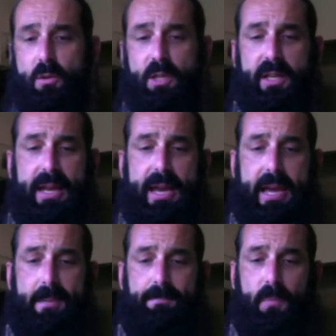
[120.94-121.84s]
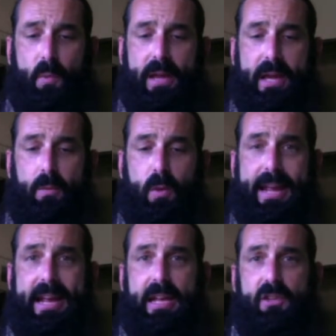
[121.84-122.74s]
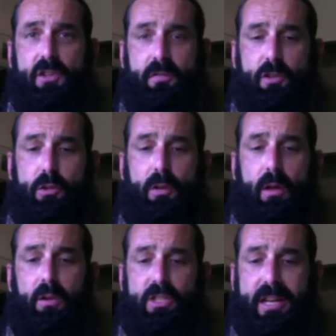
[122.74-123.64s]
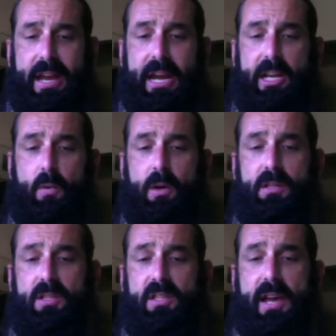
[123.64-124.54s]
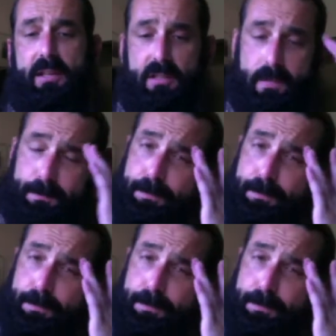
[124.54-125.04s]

today we had a range of $2.81.